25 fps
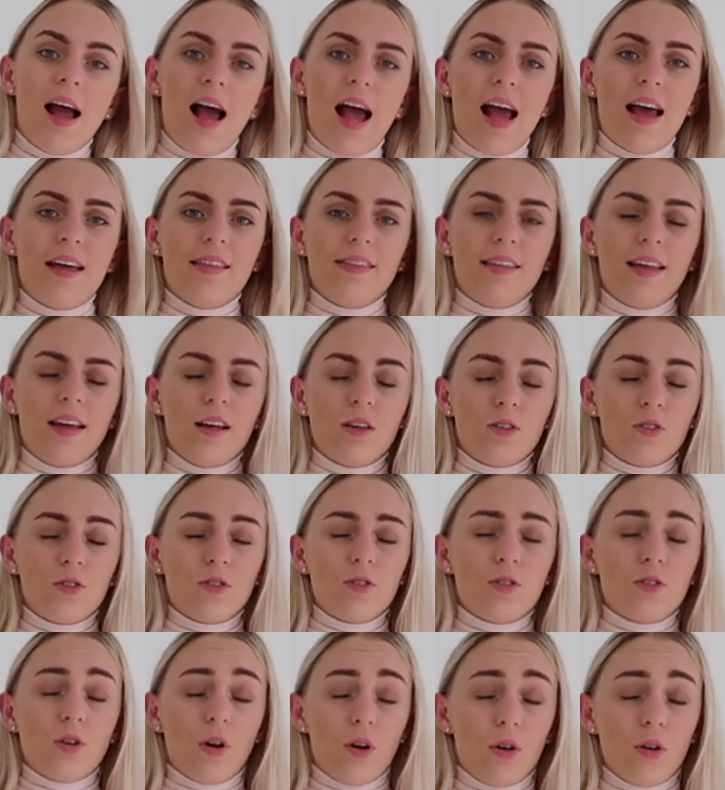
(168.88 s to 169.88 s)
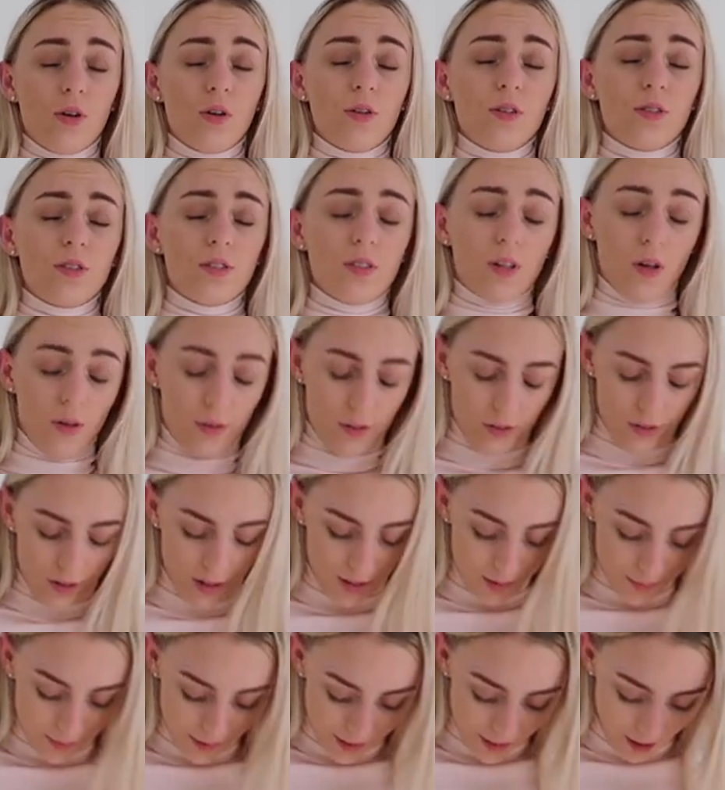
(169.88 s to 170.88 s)
and they're so, so
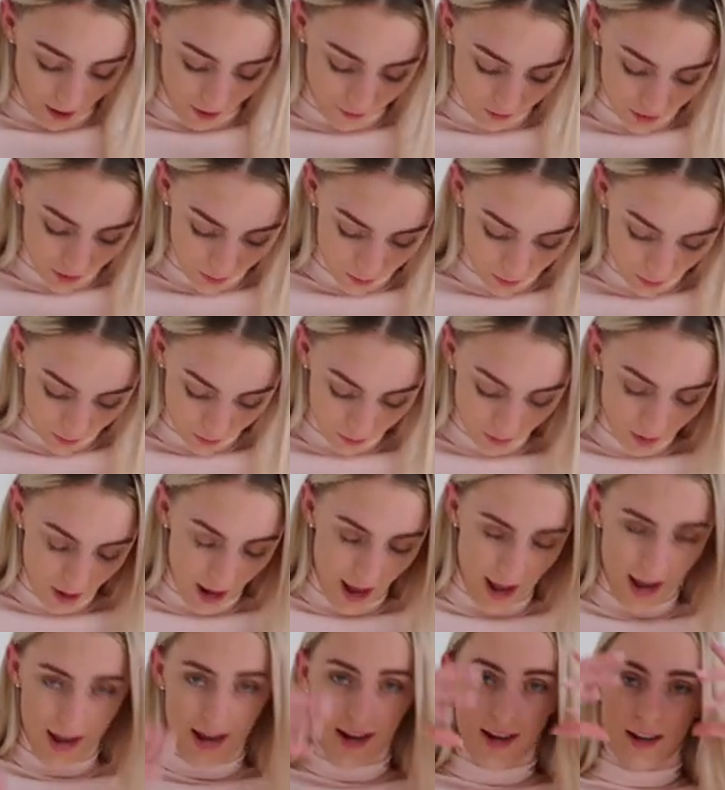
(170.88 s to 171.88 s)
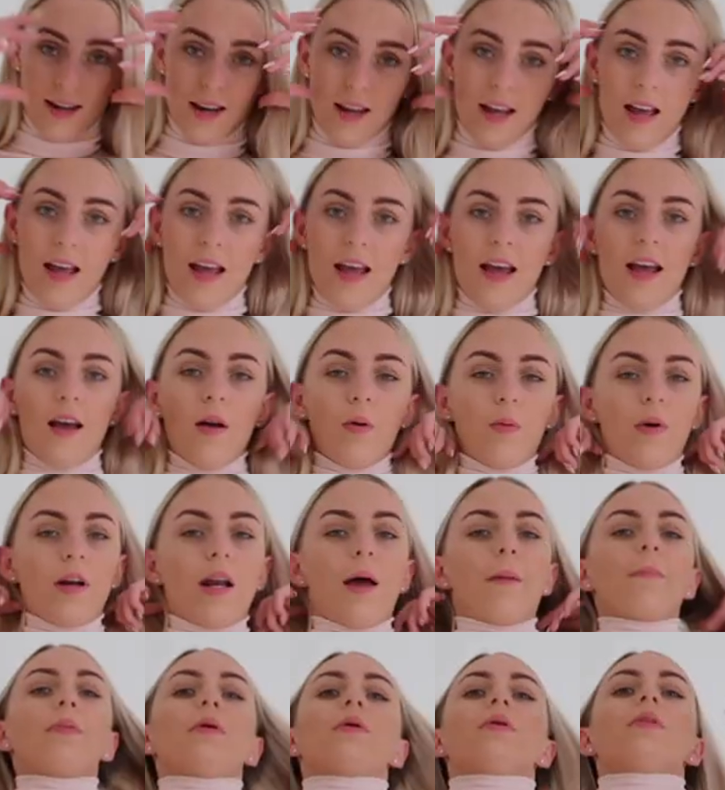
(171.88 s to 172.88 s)
incredibly comfortable and when
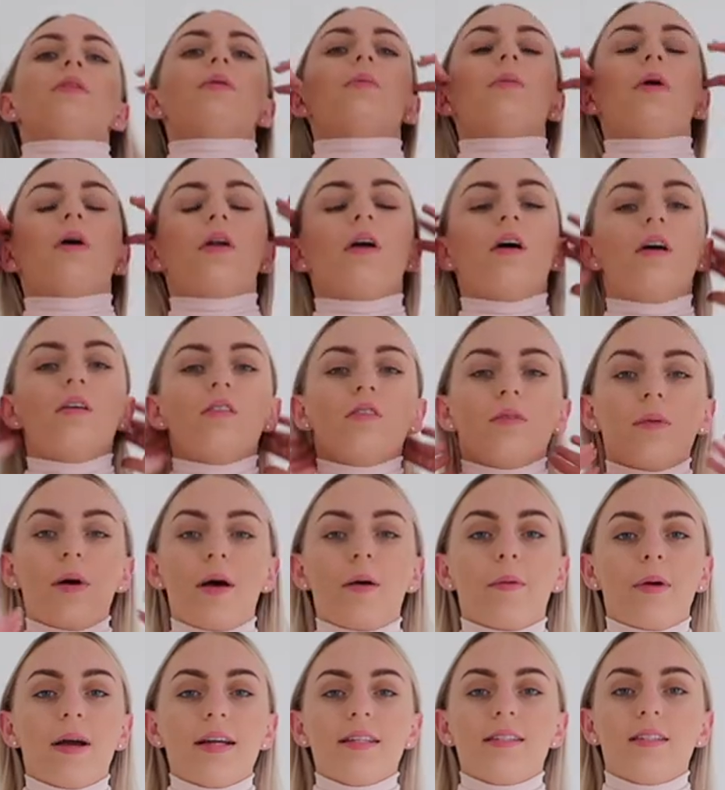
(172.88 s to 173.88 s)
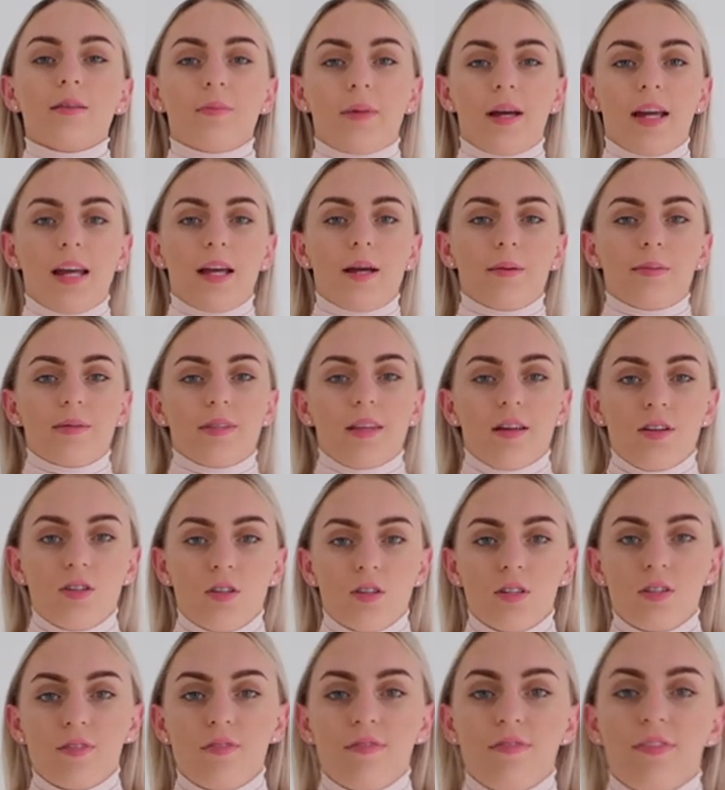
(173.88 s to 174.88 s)
I pulled them on over my waist and my hips they
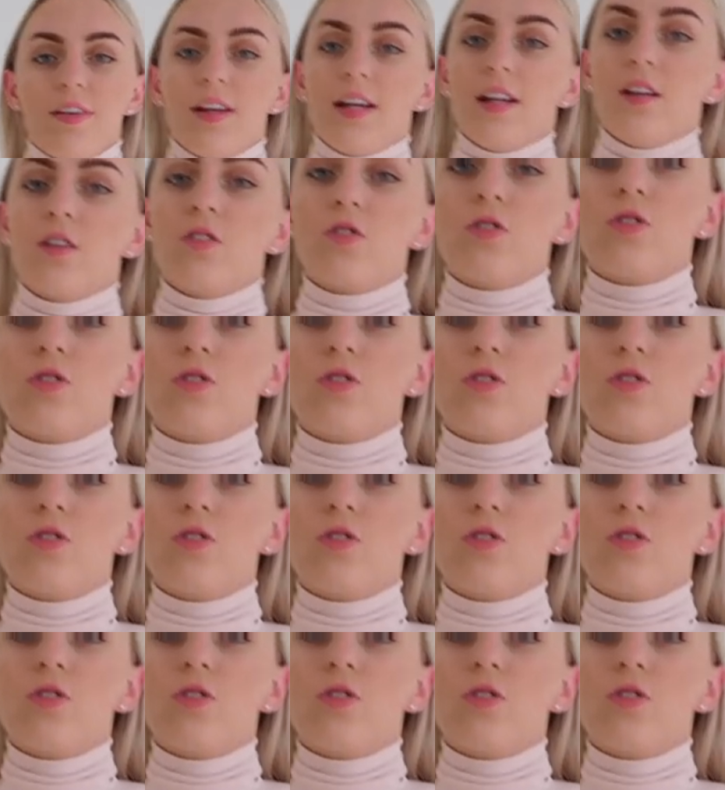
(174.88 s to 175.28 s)
just fit